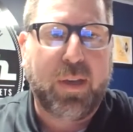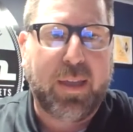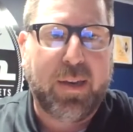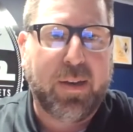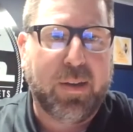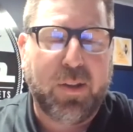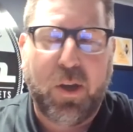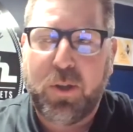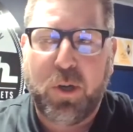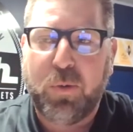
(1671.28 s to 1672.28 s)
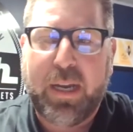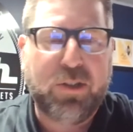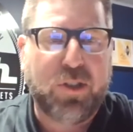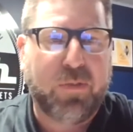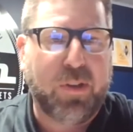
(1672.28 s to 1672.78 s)
in the
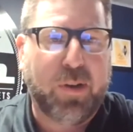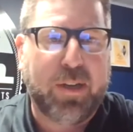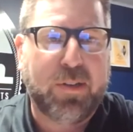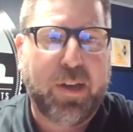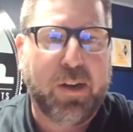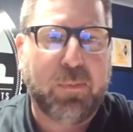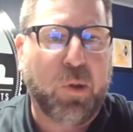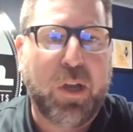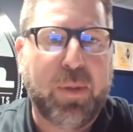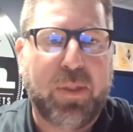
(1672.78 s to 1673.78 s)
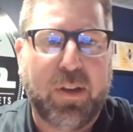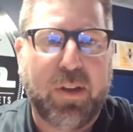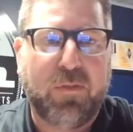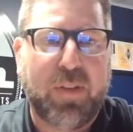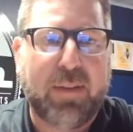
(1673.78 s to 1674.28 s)
duration of your entire employment there,
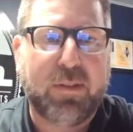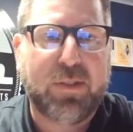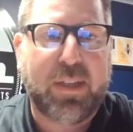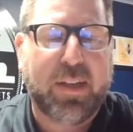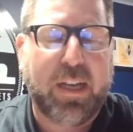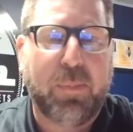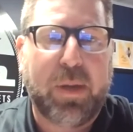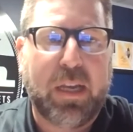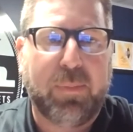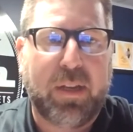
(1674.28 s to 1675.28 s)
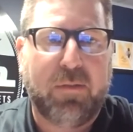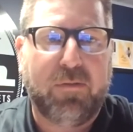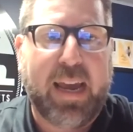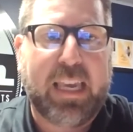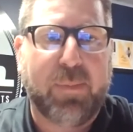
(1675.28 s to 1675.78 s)
you've never seen a company come in
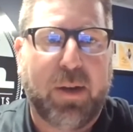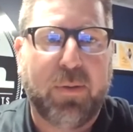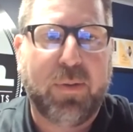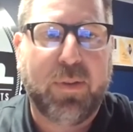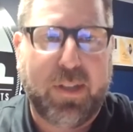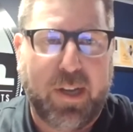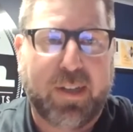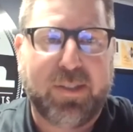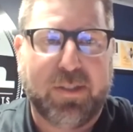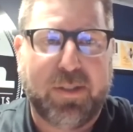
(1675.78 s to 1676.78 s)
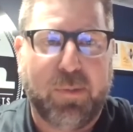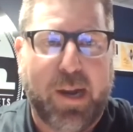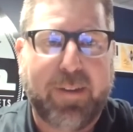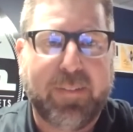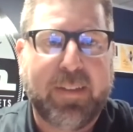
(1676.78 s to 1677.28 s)
and vacuum out the duct system,
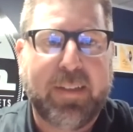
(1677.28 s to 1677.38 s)
right?